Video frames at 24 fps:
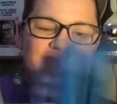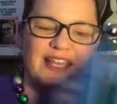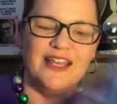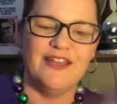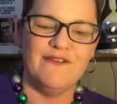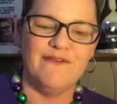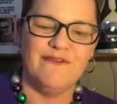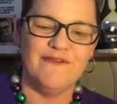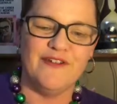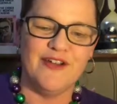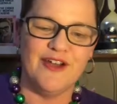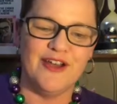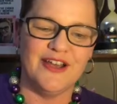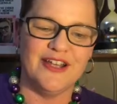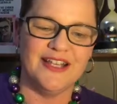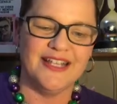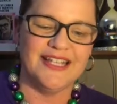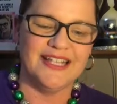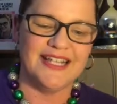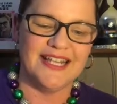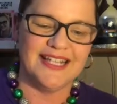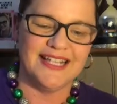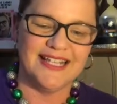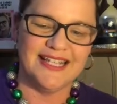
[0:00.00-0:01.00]
your
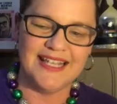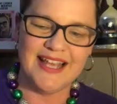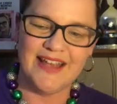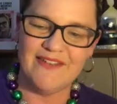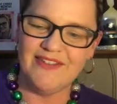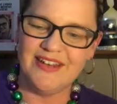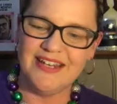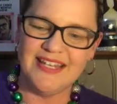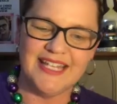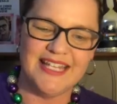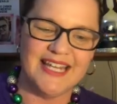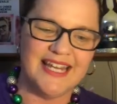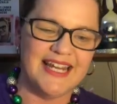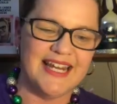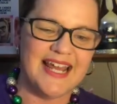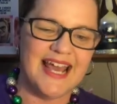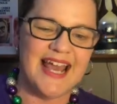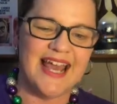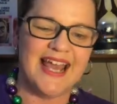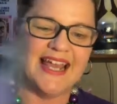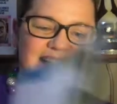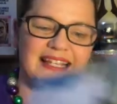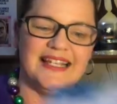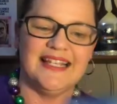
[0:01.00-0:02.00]
first seventy
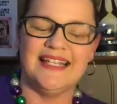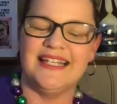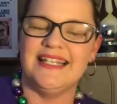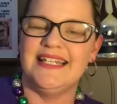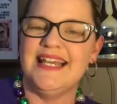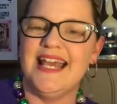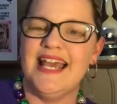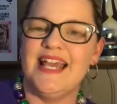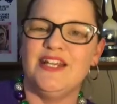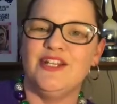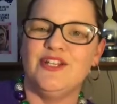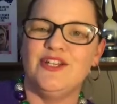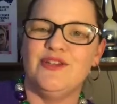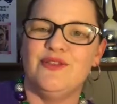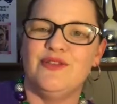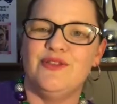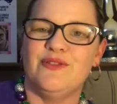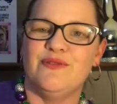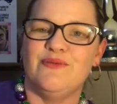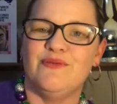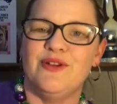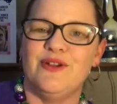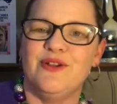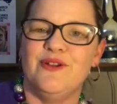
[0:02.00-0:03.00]
days, and takes you
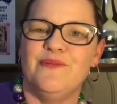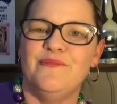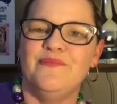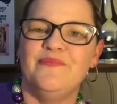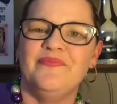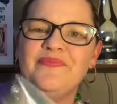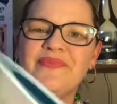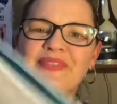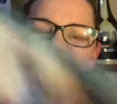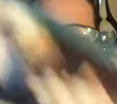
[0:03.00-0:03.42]
through